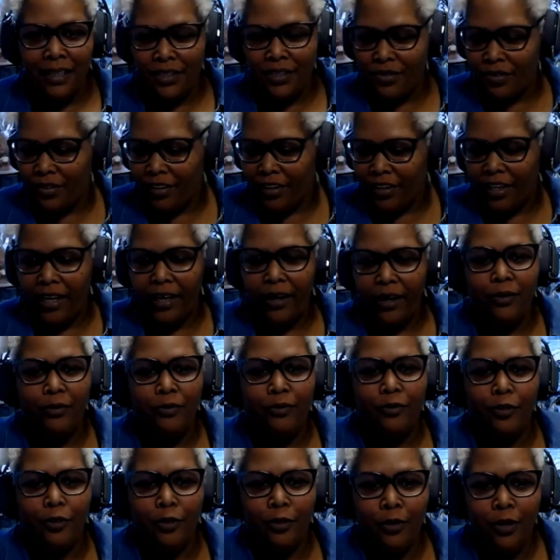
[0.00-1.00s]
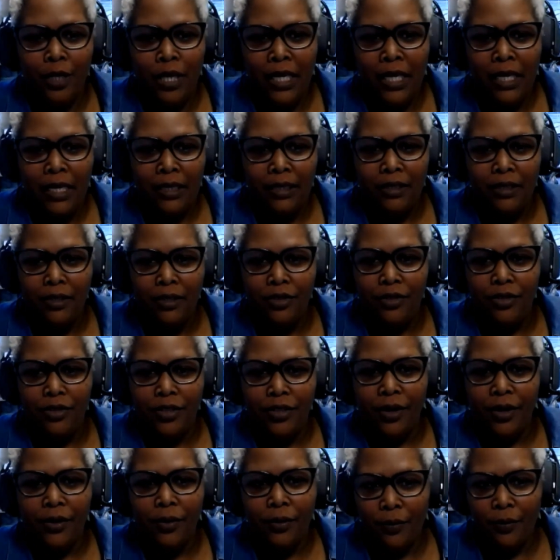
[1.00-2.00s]
That's very helpful.
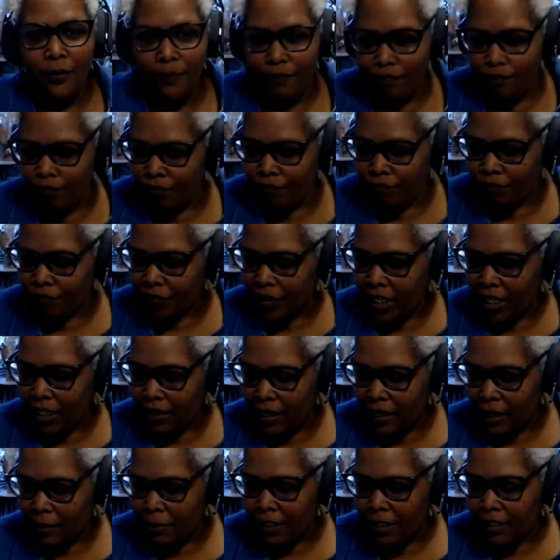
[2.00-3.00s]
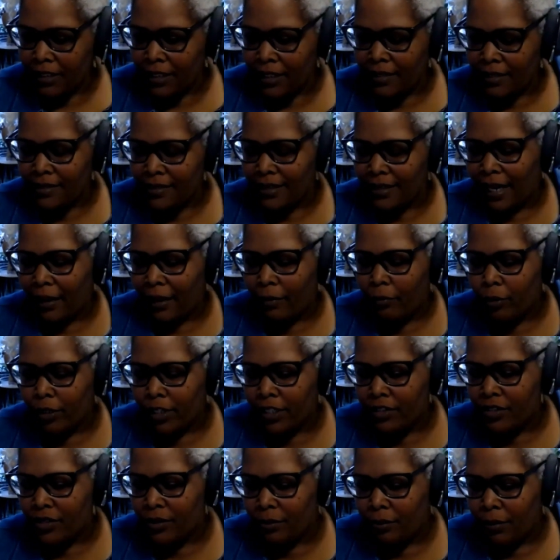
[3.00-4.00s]
So a couple of things that I
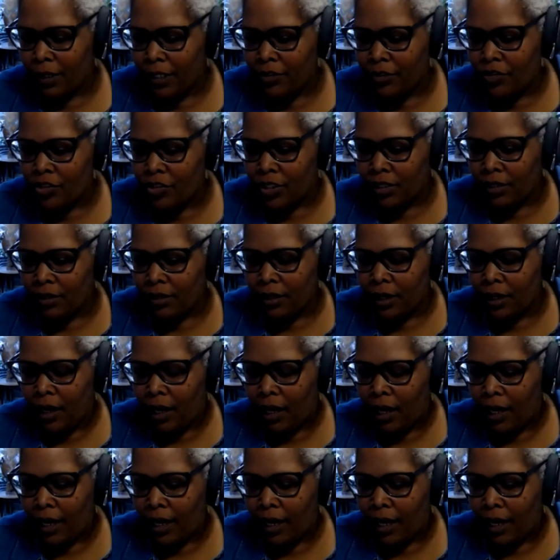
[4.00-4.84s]
wanted to mention